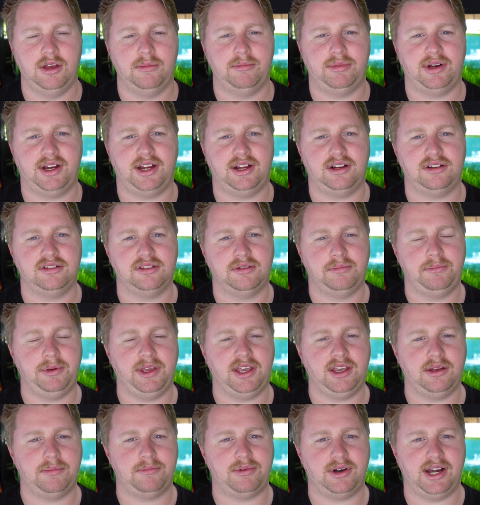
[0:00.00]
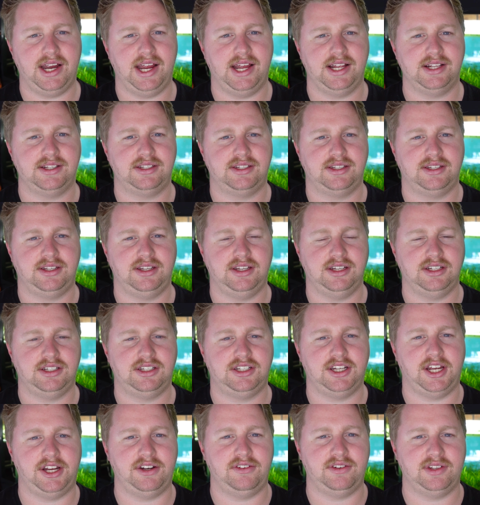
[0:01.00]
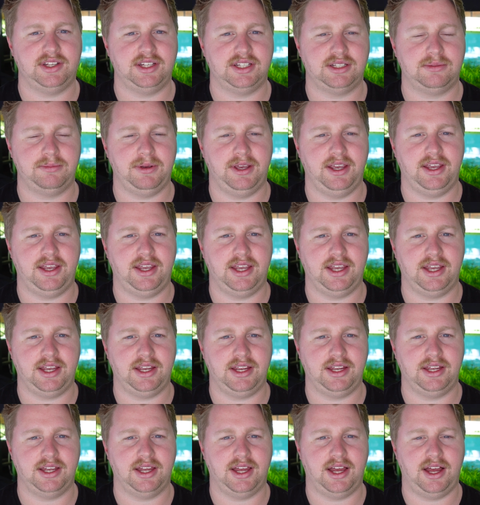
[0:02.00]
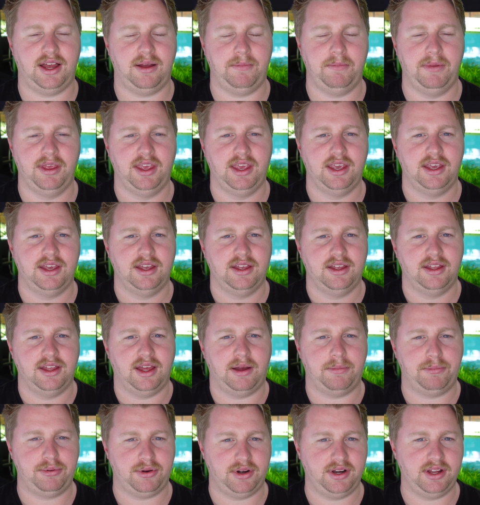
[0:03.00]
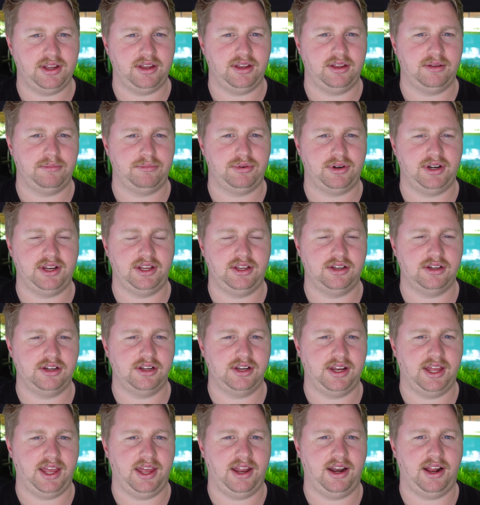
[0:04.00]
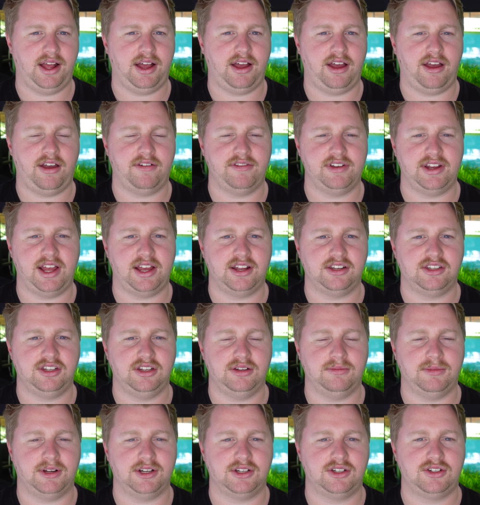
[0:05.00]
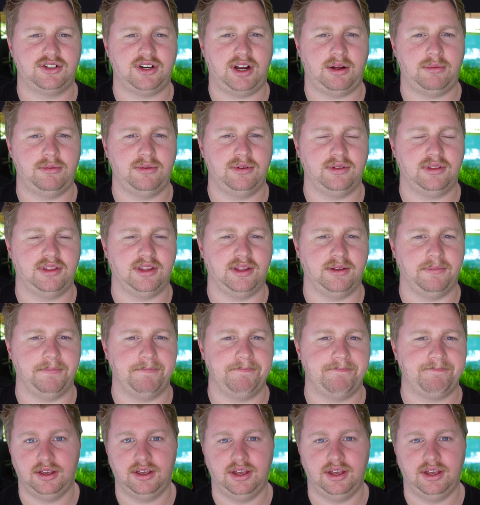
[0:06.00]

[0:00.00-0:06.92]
but the bigger brands, you generally speaking, are pretty good, and I haven't had too much trouble with them.